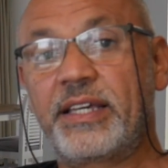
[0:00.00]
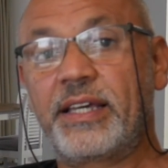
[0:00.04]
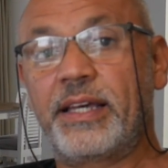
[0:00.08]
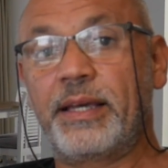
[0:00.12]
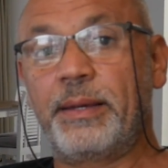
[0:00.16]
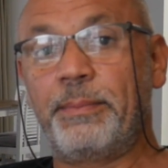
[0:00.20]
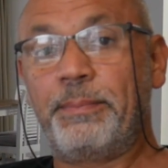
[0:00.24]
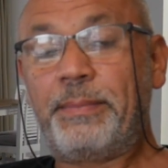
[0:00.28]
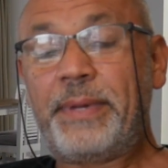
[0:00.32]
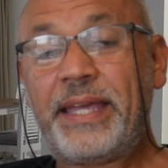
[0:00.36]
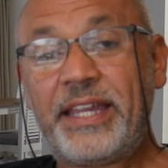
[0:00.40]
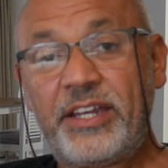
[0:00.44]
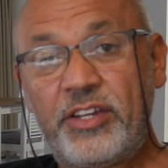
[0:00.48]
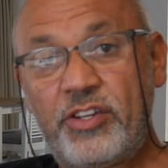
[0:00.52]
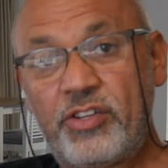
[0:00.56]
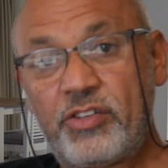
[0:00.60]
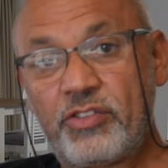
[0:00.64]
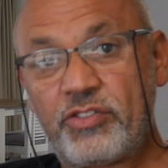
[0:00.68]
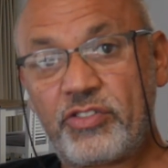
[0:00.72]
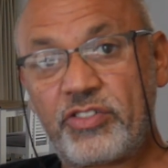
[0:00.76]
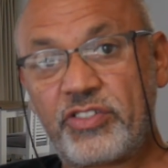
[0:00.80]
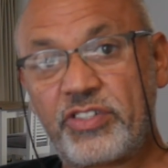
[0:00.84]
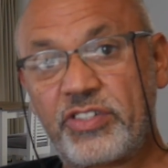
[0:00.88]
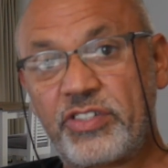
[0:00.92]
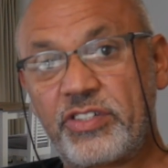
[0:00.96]

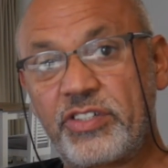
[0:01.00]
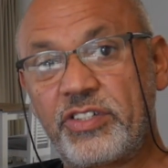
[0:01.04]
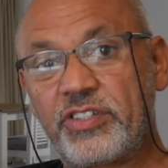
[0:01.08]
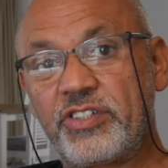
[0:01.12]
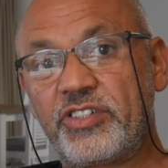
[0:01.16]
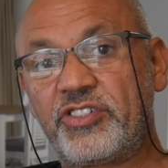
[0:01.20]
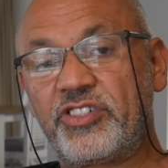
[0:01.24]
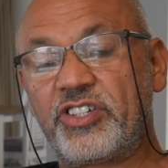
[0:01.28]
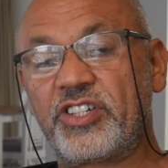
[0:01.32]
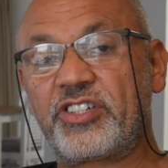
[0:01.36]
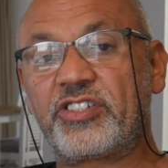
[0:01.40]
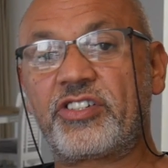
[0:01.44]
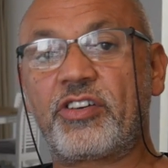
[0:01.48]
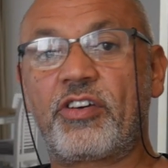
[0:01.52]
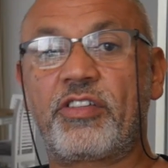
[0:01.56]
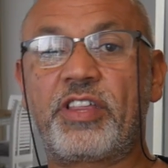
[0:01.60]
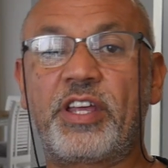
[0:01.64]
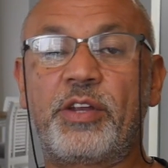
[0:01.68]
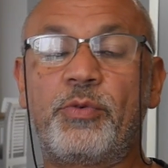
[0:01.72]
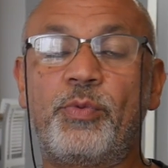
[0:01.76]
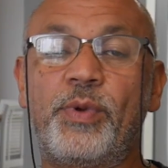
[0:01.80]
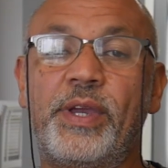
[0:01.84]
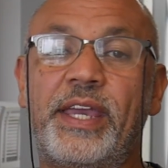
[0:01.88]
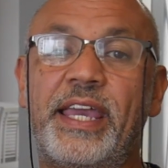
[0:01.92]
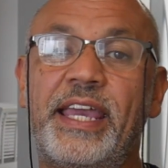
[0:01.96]
menus, just so
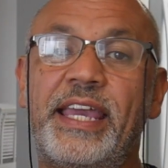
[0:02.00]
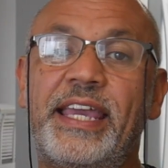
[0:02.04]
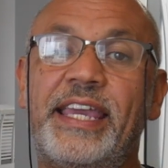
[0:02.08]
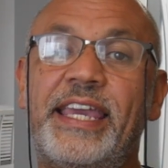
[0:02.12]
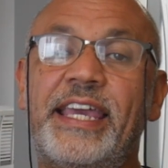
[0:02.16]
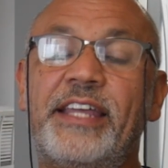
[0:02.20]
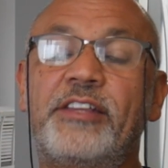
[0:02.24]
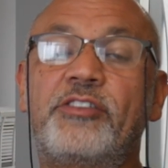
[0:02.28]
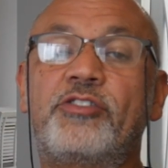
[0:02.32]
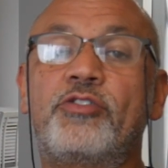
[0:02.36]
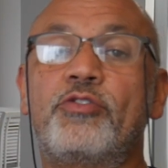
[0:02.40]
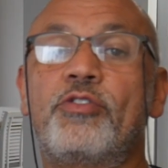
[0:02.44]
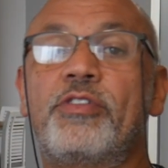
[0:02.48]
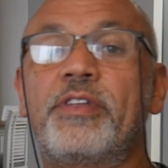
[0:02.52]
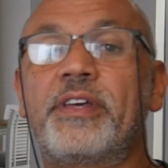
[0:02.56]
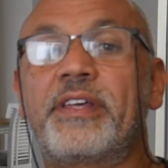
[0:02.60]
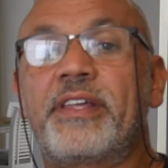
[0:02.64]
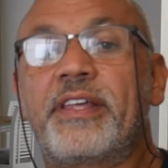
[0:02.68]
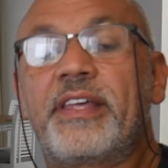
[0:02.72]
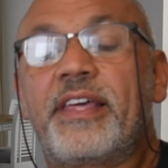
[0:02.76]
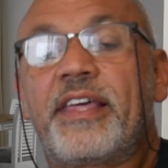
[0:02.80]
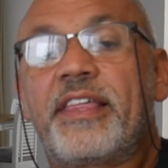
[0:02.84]
that we can get to the